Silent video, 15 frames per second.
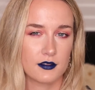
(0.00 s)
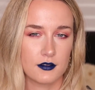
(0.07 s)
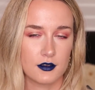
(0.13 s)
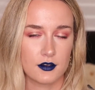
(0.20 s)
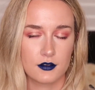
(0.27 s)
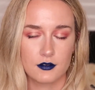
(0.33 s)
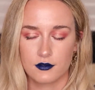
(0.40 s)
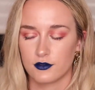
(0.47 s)
you
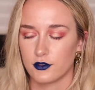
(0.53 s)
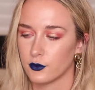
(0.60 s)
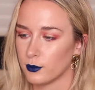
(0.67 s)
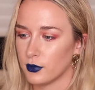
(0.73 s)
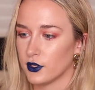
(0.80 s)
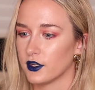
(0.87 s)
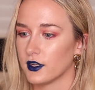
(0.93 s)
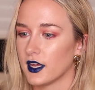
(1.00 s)
know, a few
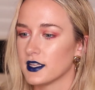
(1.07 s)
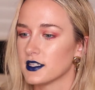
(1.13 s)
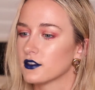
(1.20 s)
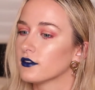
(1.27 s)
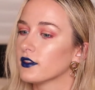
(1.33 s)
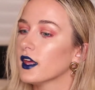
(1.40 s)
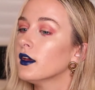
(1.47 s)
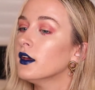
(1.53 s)
blurred lines here
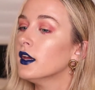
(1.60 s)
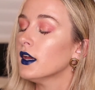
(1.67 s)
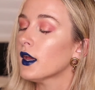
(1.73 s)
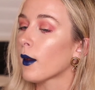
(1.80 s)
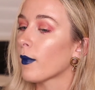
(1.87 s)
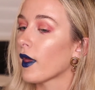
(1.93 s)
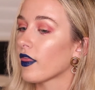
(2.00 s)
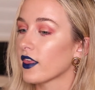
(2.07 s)
and there,
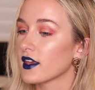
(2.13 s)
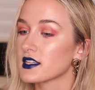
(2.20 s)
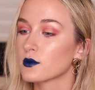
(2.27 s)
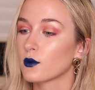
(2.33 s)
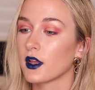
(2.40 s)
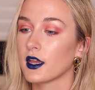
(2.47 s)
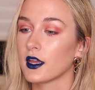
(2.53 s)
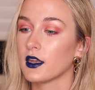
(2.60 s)
but this
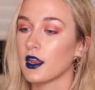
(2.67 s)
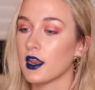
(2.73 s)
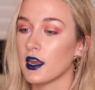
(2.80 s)
one